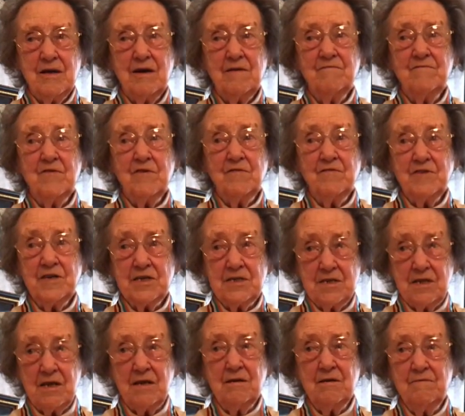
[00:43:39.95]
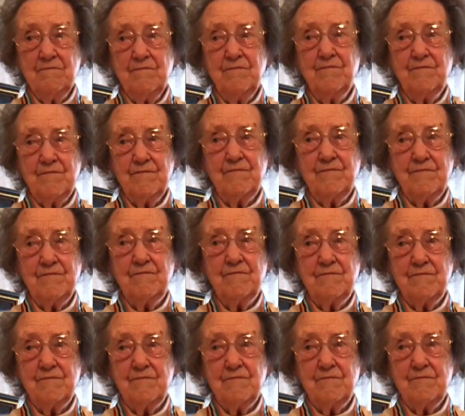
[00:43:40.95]
Den var viktig.
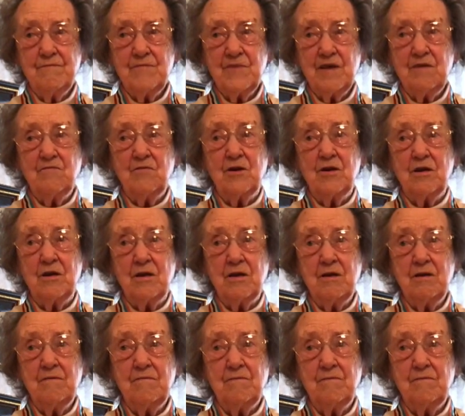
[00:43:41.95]
She